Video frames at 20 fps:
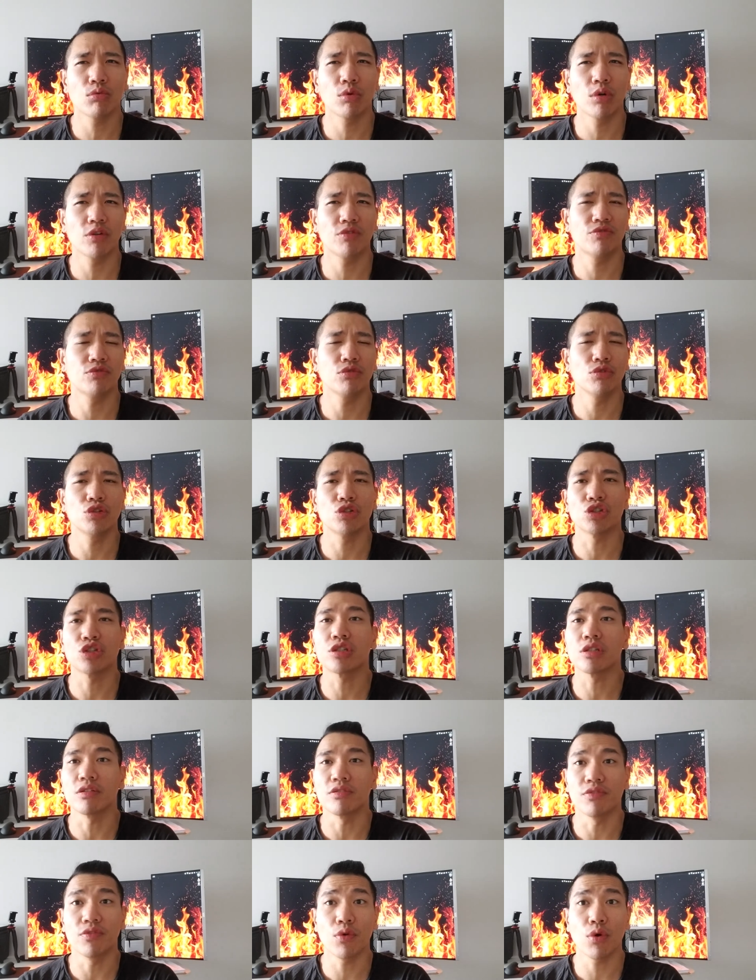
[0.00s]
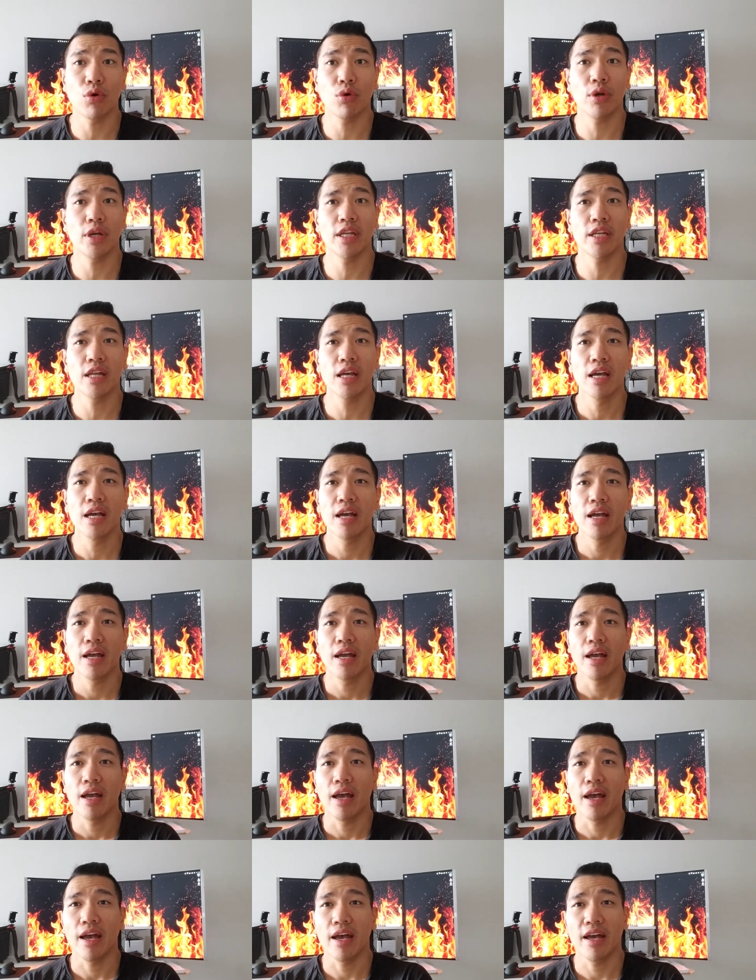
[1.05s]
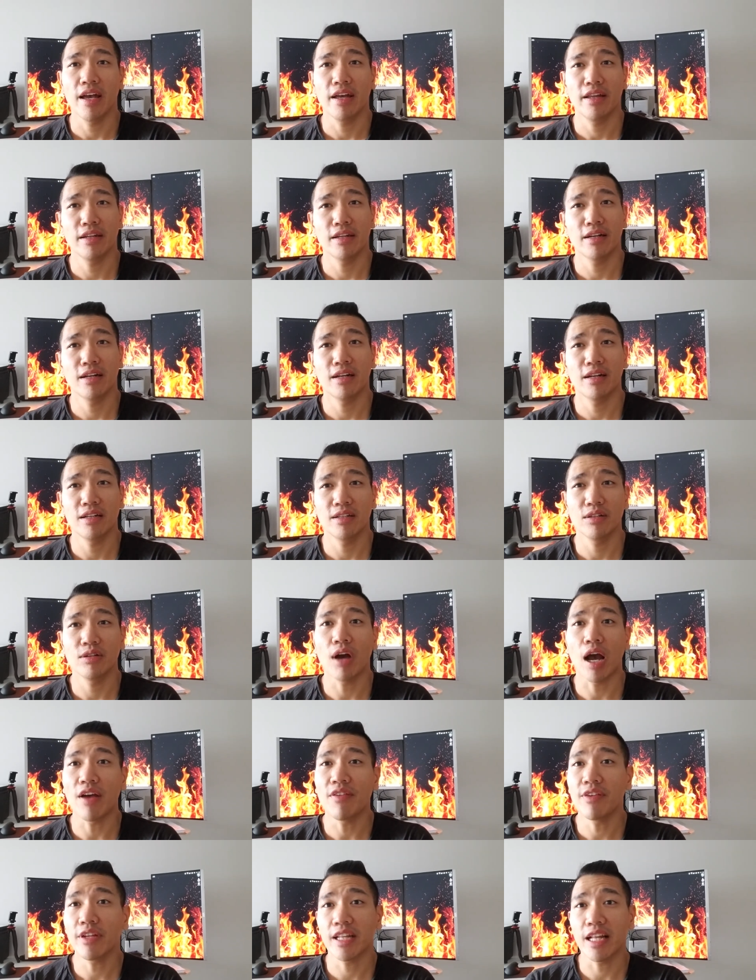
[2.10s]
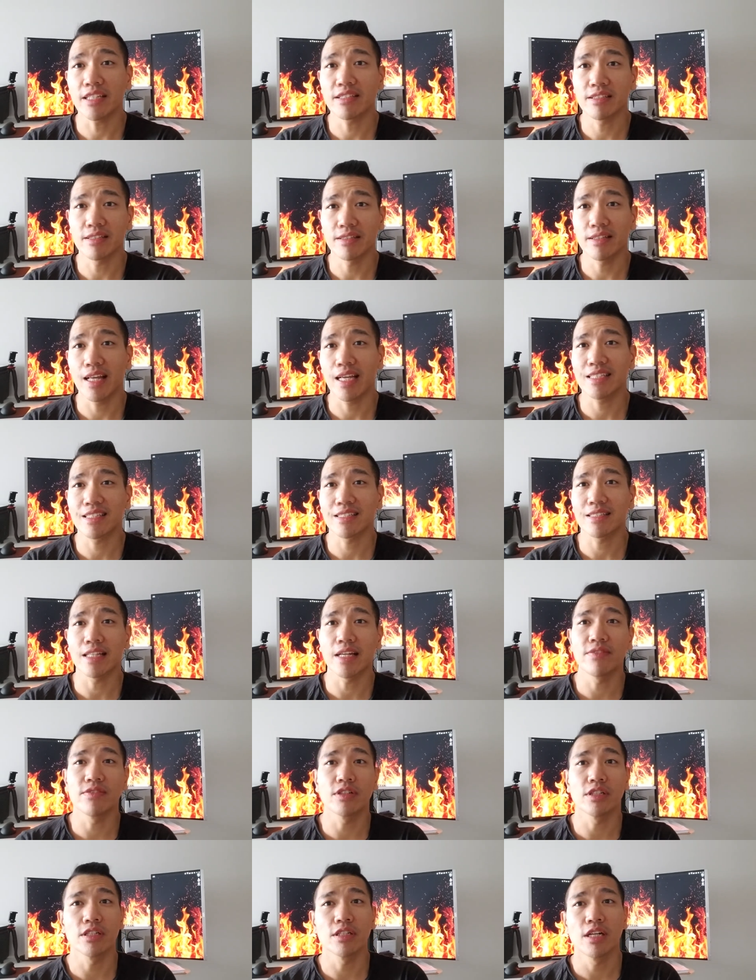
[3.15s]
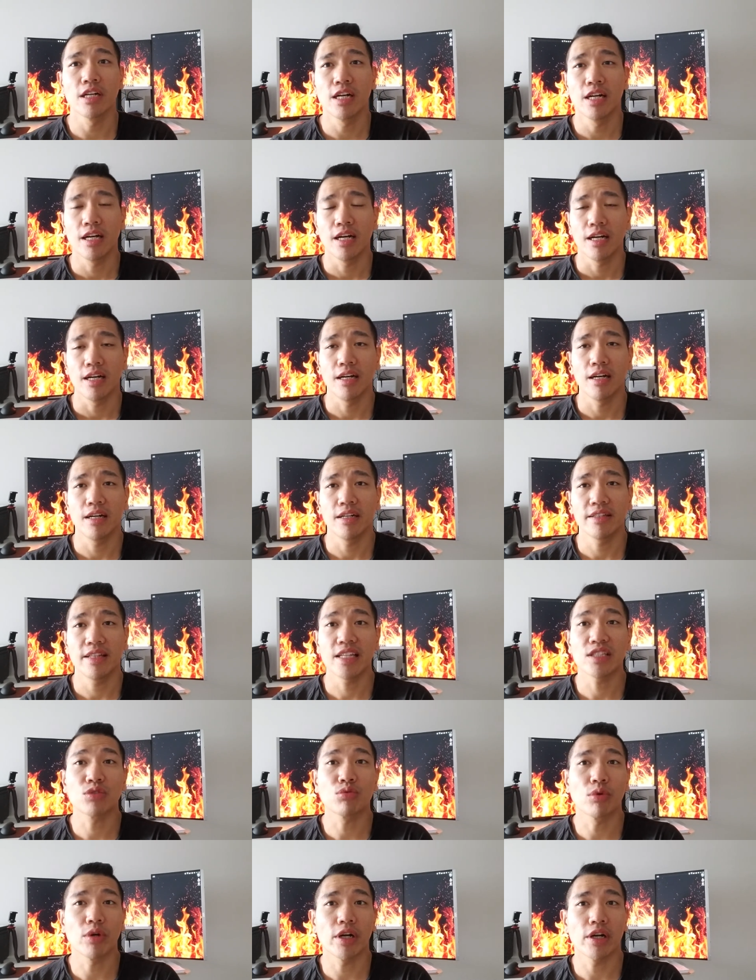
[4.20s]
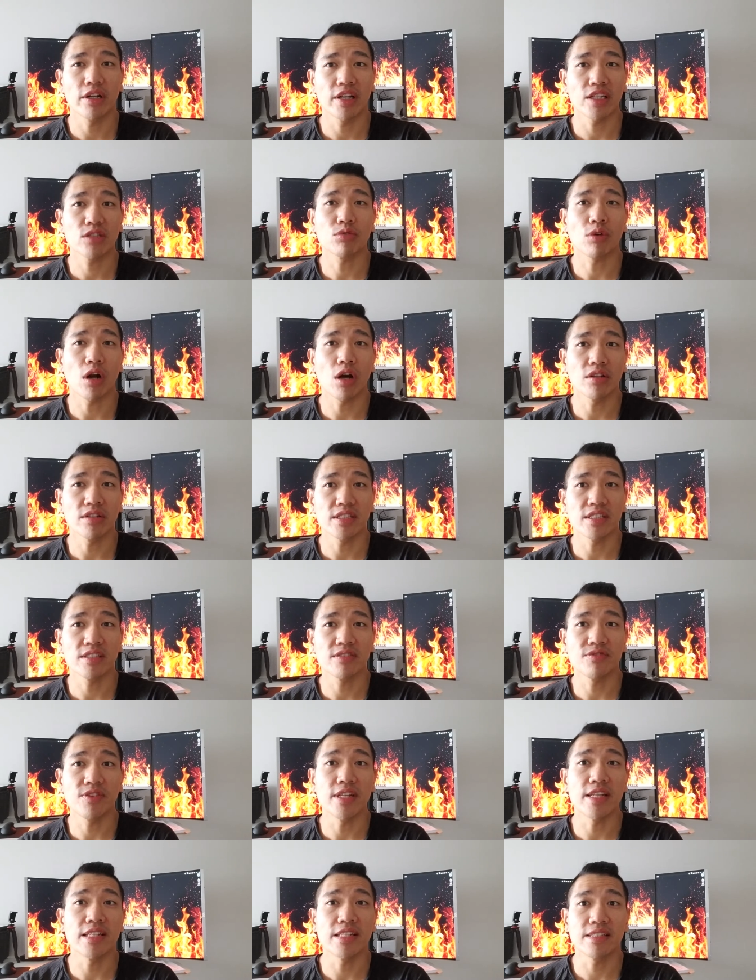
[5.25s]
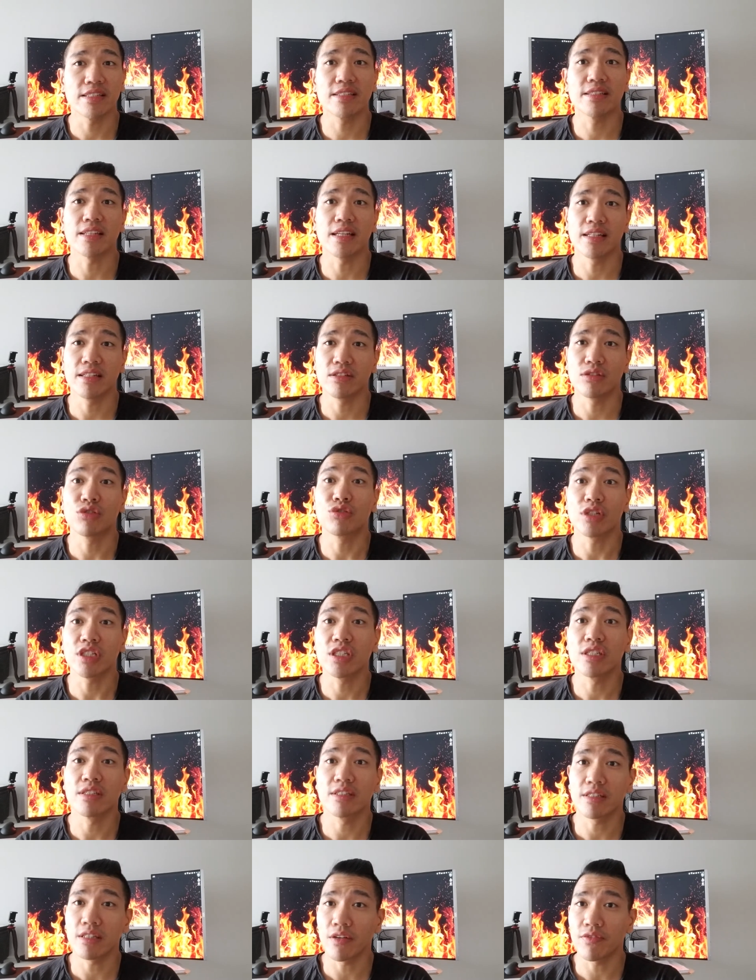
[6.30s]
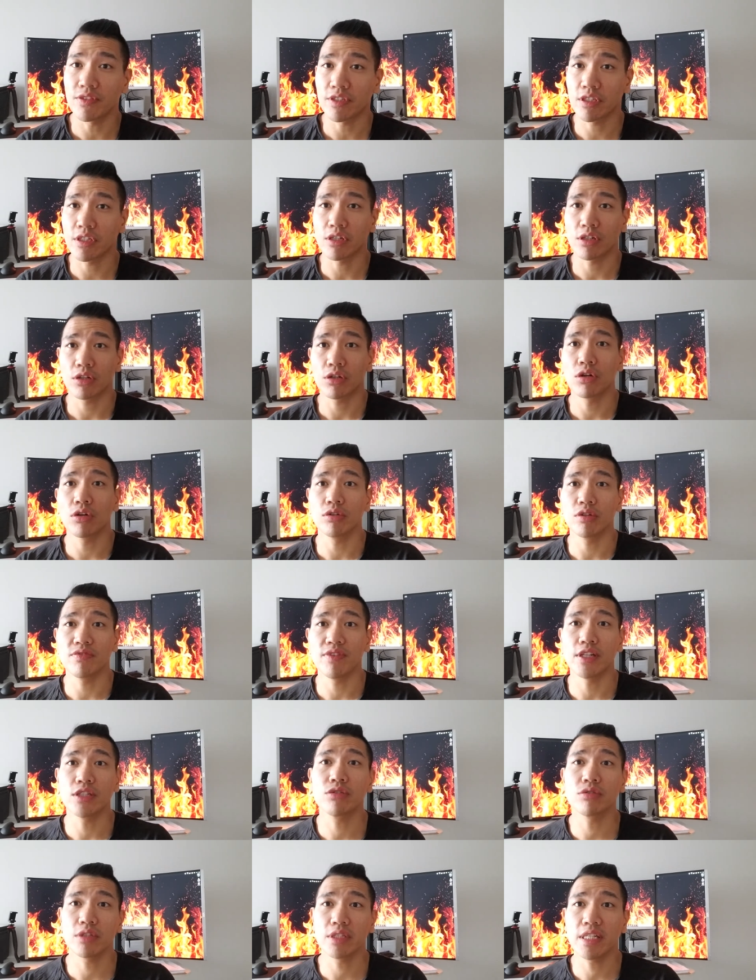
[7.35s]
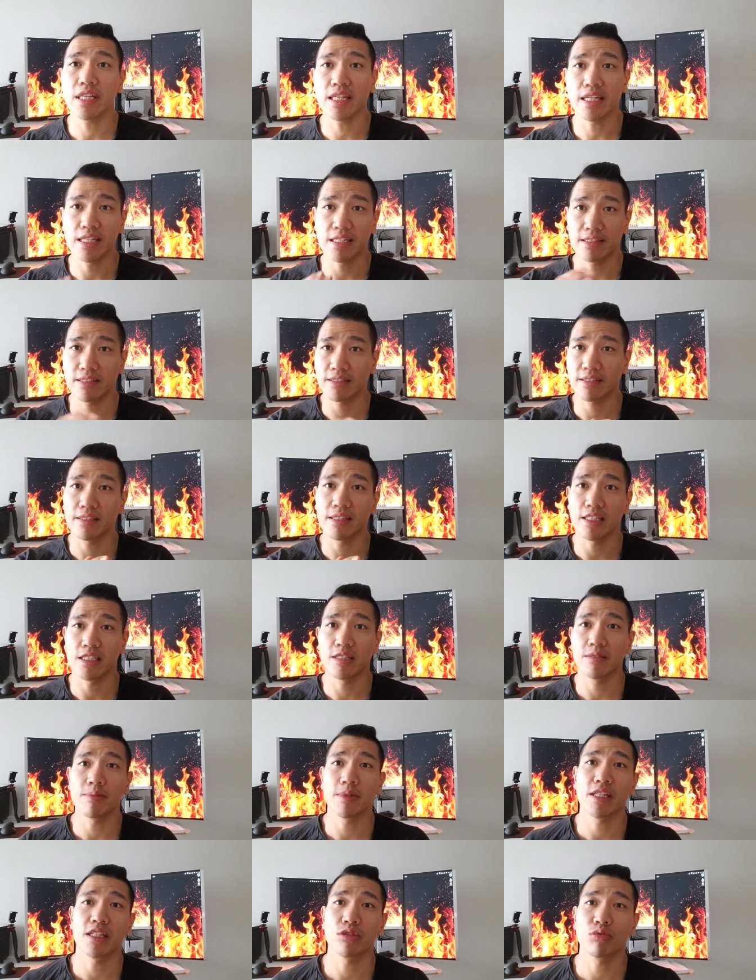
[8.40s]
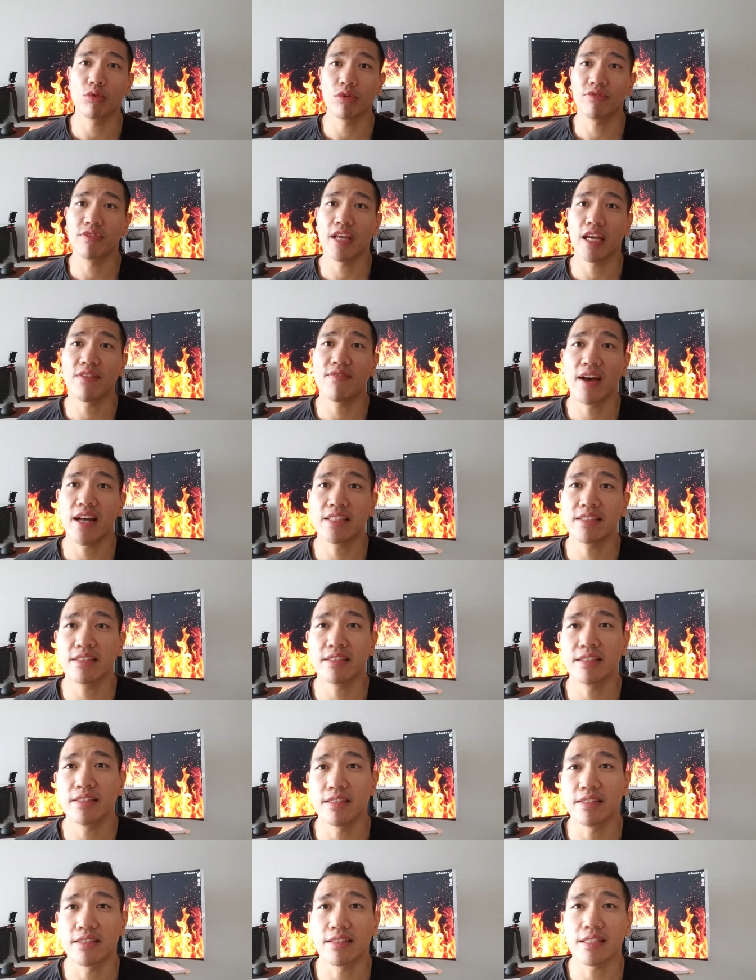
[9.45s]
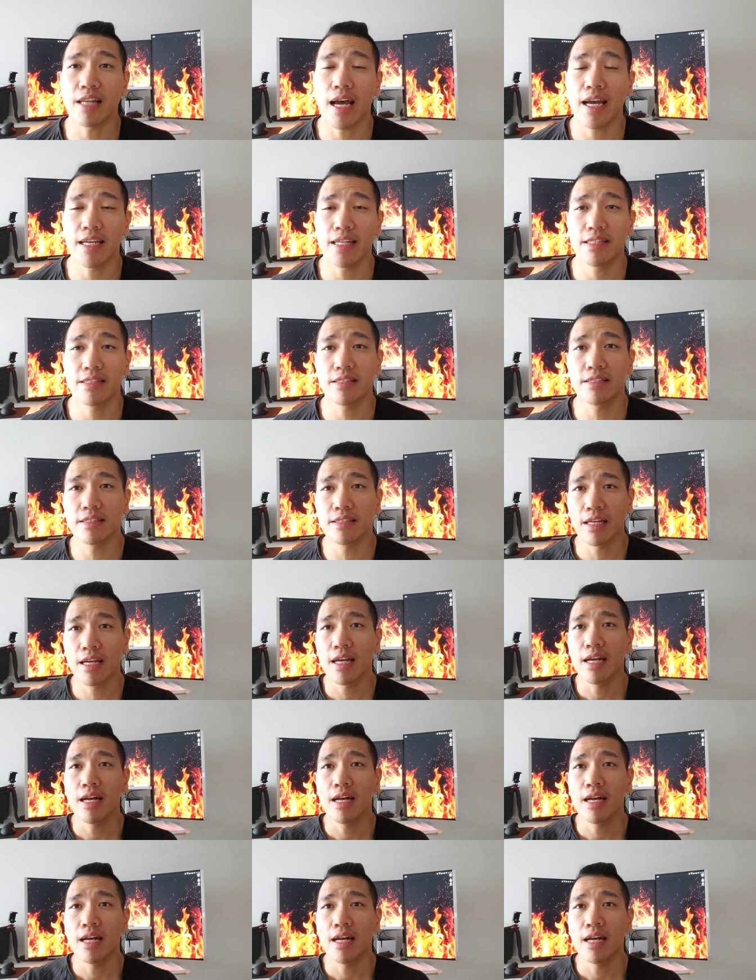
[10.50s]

what foods you should avoid and uh, you know i think that's the next level uh, that's where that's where all this fitness and nutrition stuff is going to go eventually it's it's because with the advances in science